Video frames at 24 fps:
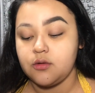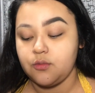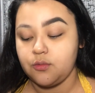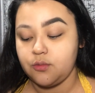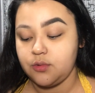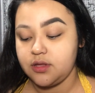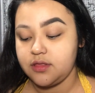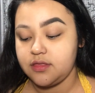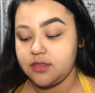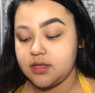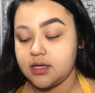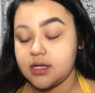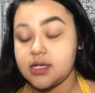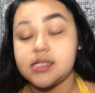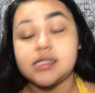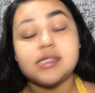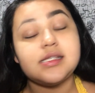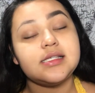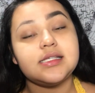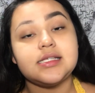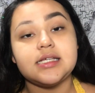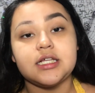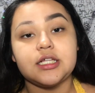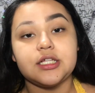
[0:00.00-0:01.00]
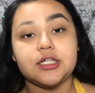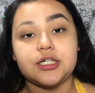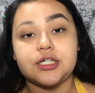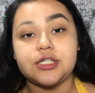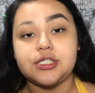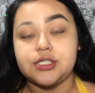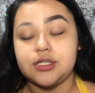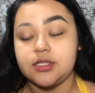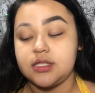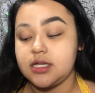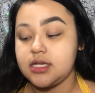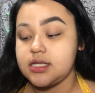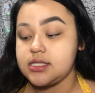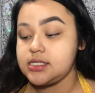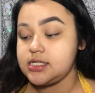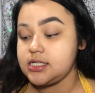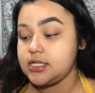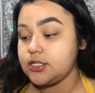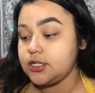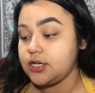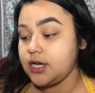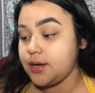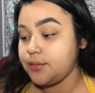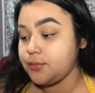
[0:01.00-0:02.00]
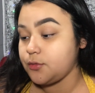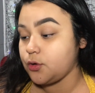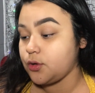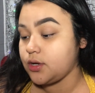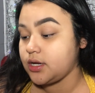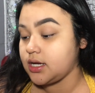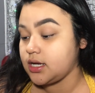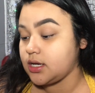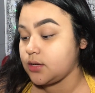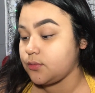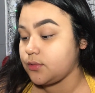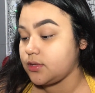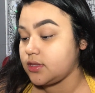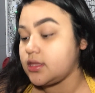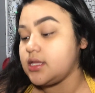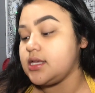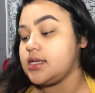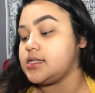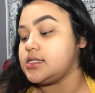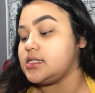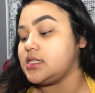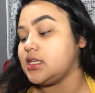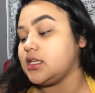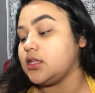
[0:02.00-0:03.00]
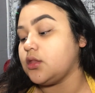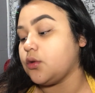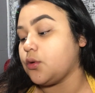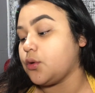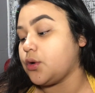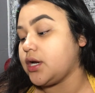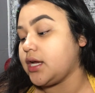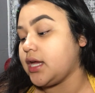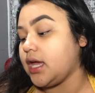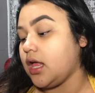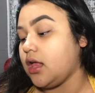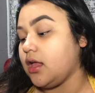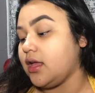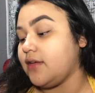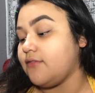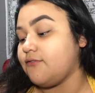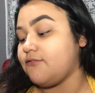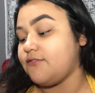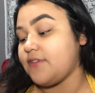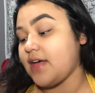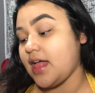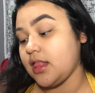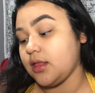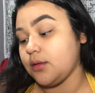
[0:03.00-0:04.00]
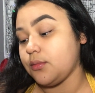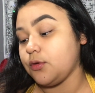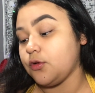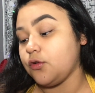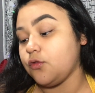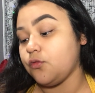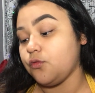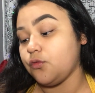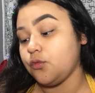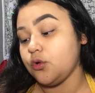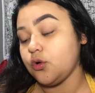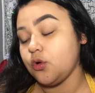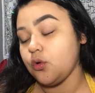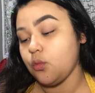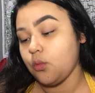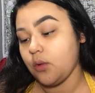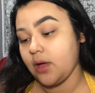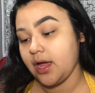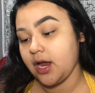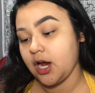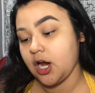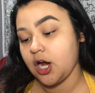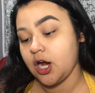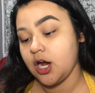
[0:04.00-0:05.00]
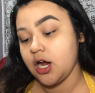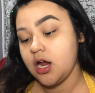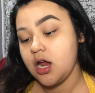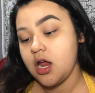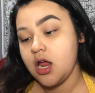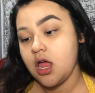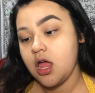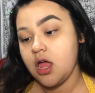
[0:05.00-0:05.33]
with concealer. So the concealer I'm going in with is the L'Oreal Infallible Full Wear